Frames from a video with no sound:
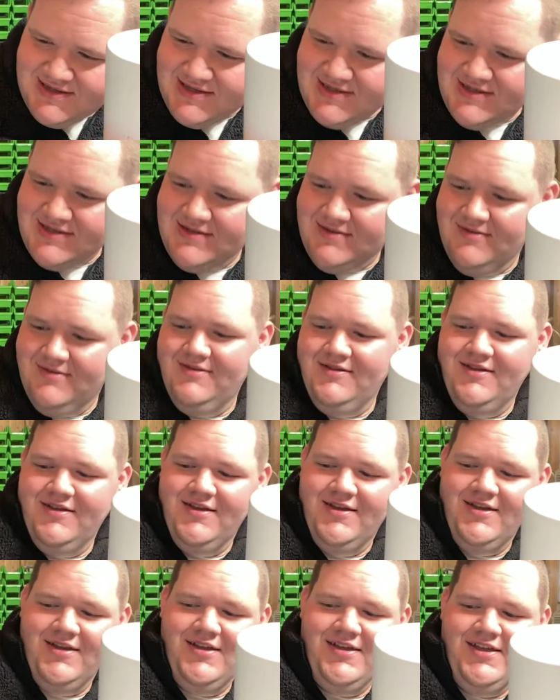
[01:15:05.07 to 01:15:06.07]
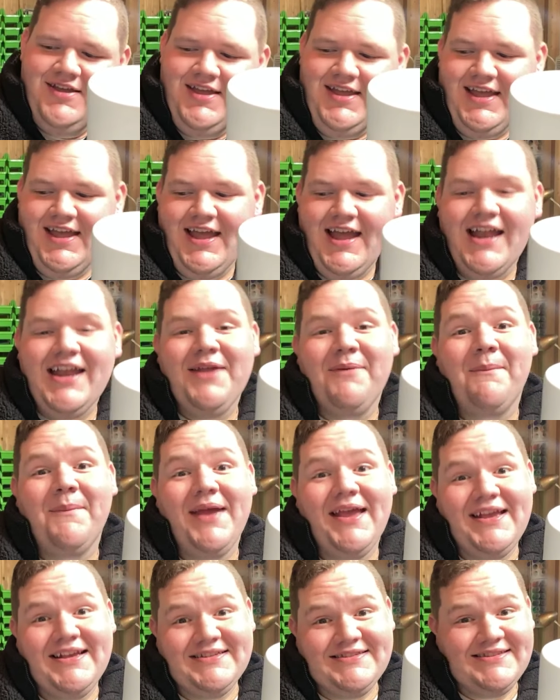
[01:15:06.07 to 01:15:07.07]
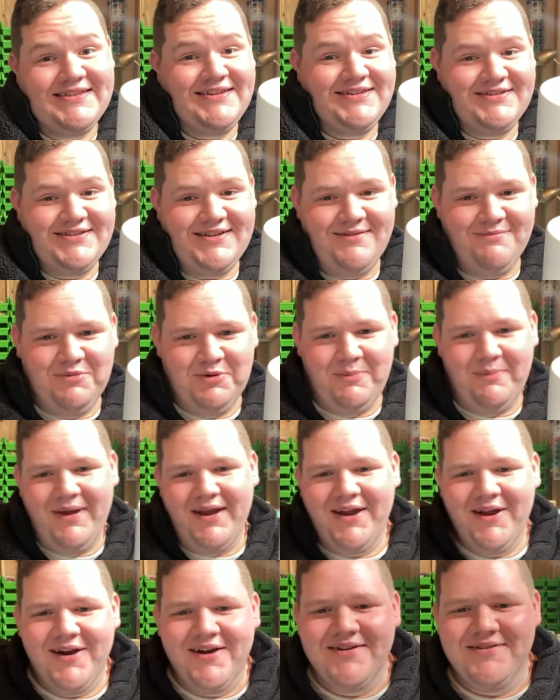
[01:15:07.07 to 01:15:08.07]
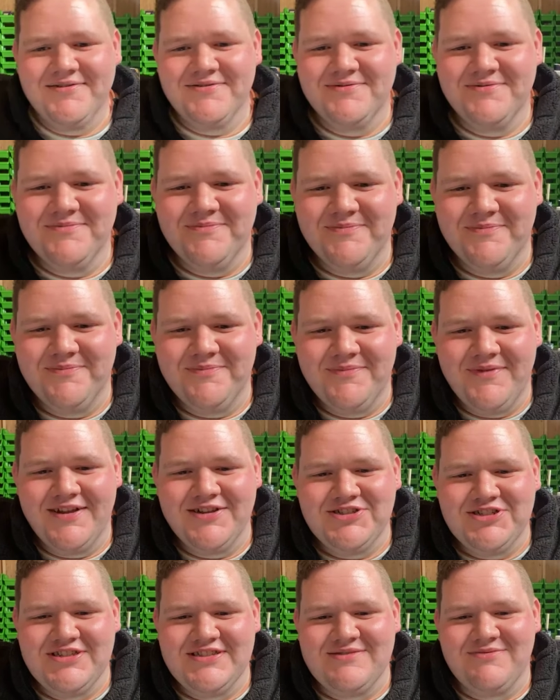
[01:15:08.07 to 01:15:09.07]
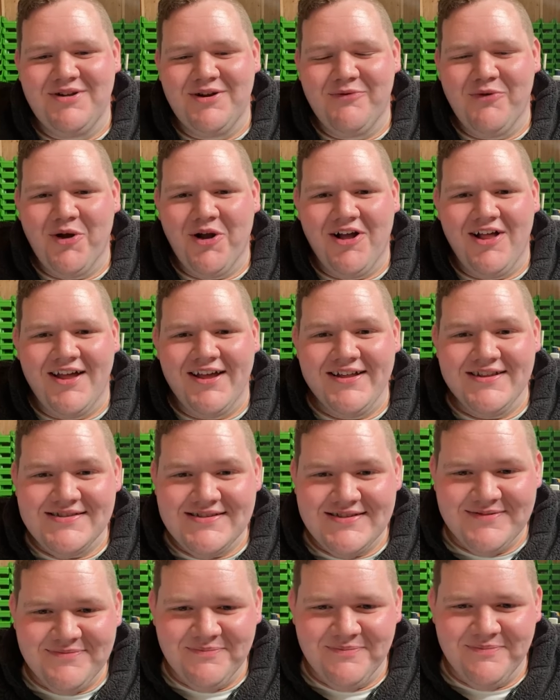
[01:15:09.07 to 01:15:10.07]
is an amazing tumbler maker, and she's one of our clients.